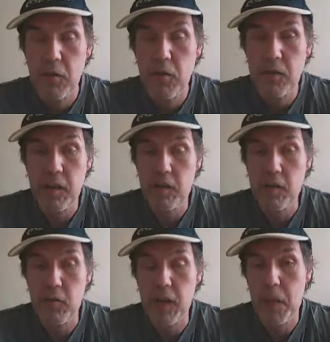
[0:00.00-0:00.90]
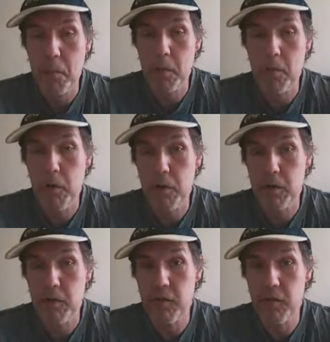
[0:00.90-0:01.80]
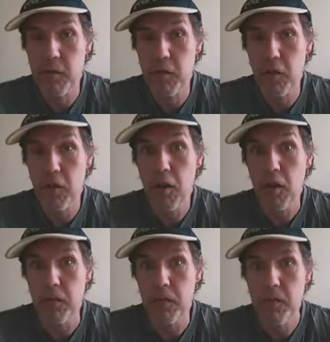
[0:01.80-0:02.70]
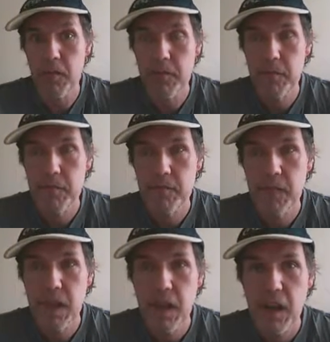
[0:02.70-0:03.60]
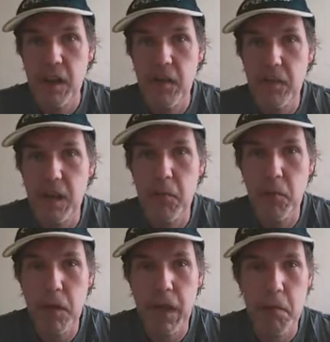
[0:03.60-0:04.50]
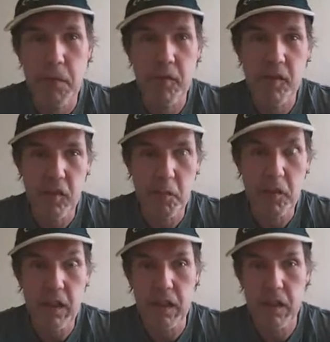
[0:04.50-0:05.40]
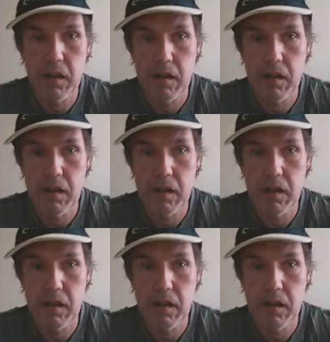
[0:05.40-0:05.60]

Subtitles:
all this could happen while you're still alive. And you're thinking, what happens to me?